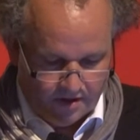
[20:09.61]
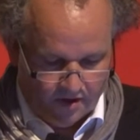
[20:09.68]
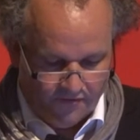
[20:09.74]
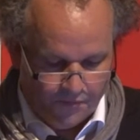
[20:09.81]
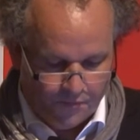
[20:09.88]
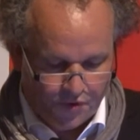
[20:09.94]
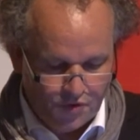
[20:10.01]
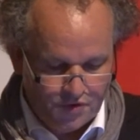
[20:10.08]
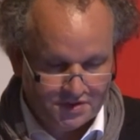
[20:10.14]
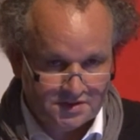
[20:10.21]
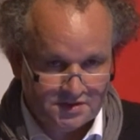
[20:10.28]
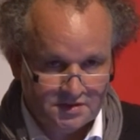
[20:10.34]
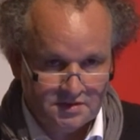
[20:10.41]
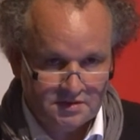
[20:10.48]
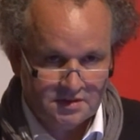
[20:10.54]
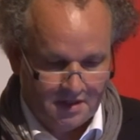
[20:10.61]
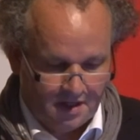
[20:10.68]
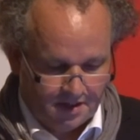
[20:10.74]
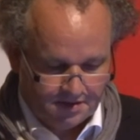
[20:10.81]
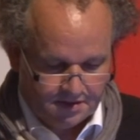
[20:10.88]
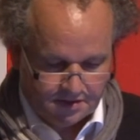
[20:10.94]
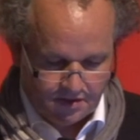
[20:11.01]
of personal
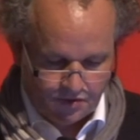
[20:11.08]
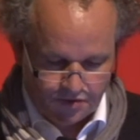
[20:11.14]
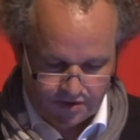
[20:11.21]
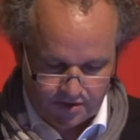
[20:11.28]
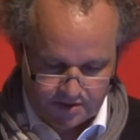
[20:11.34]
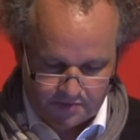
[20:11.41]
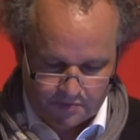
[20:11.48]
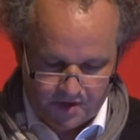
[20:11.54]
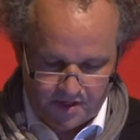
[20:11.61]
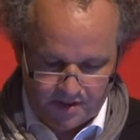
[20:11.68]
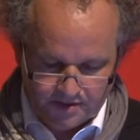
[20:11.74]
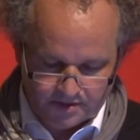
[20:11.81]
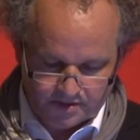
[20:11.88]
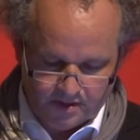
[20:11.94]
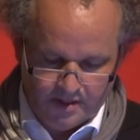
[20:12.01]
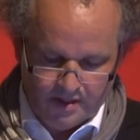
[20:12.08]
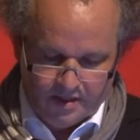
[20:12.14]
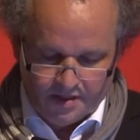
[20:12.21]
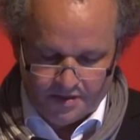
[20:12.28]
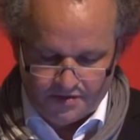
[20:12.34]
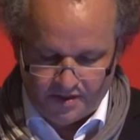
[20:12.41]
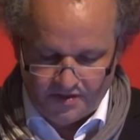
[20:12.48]
and social space,
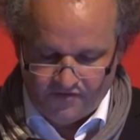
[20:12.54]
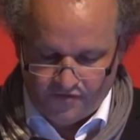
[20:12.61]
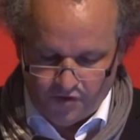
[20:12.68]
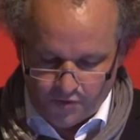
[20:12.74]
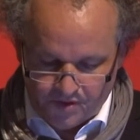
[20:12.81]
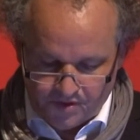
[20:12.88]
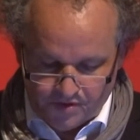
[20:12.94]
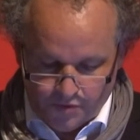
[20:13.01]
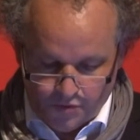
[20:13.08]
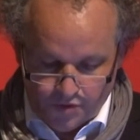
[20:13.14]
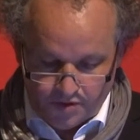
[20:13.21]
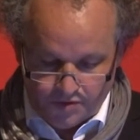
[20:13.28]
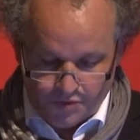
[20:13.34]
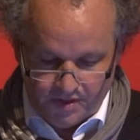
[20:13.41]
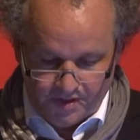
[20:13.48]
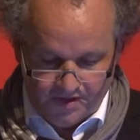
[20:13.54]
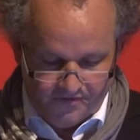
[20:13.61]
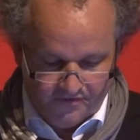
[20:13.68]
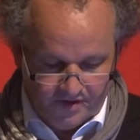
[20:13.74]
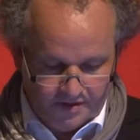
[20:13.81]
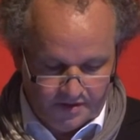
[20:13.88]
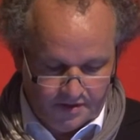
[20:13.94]
transforming the world we
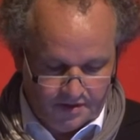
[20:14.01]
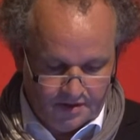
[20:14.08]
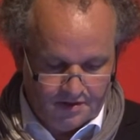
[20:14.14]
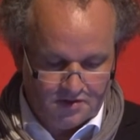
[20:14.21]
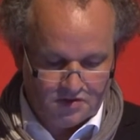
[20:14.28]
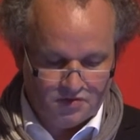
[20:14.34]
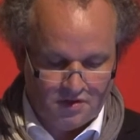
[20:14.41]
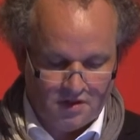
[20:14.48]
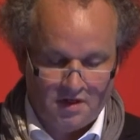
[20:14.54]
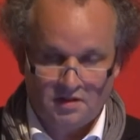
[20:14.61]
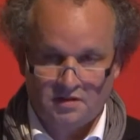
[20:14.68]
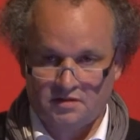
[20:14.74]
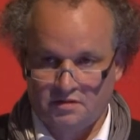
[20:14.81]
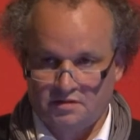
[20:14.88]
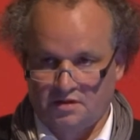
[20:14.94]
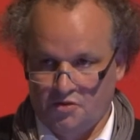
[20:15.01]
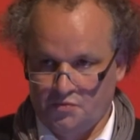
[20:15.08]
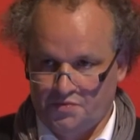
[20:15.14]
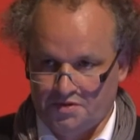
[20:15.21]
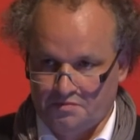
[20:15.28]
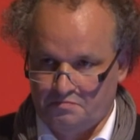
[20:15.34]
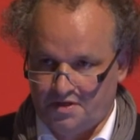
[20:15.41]
live in into a
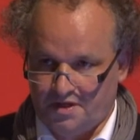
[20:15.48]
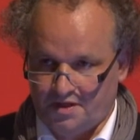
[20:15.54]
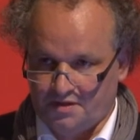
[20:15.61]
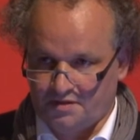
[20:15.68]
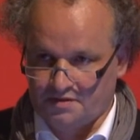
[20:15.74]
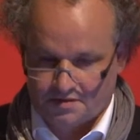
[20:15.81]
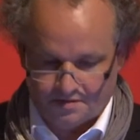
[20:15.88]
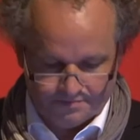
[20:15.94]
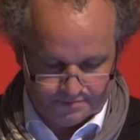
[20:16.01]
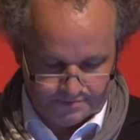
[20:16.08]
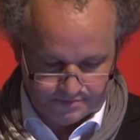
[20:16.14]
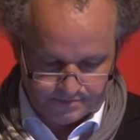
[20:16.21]
heterotopian place